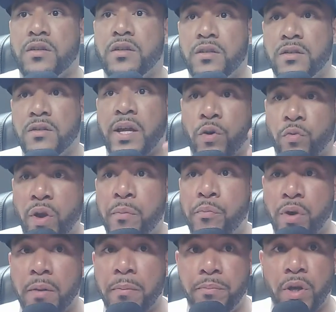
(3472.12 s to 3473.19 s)
like a red
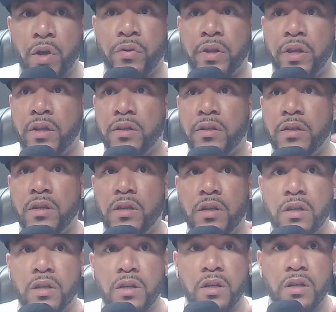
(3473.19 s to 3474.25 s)
brick building. Blue
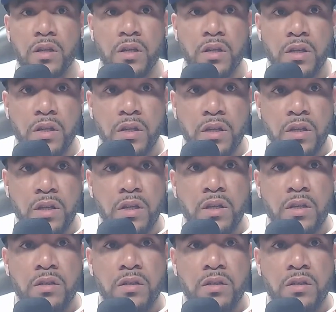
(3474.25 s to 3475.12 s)
graffiti JLR